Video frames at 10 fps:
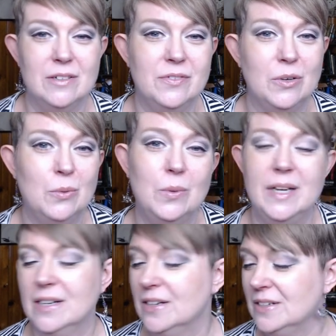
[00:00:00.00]

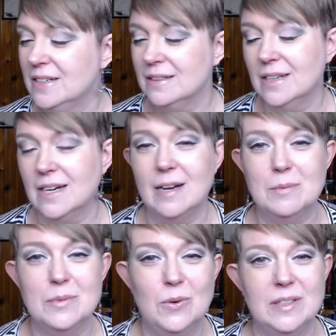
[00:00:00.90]
Weird that I'm
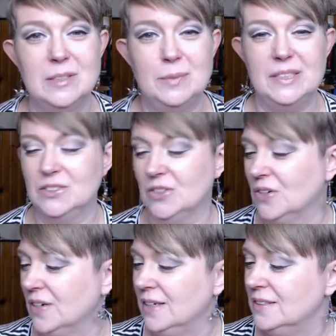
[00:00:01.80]
going to be
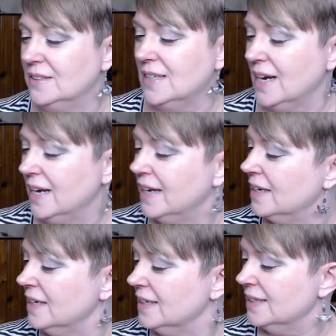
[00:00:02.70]
starting today
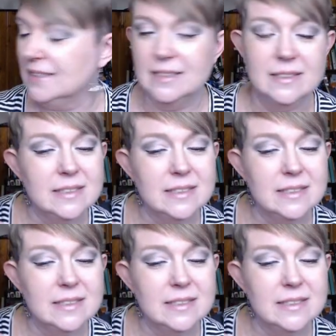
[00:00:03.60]
is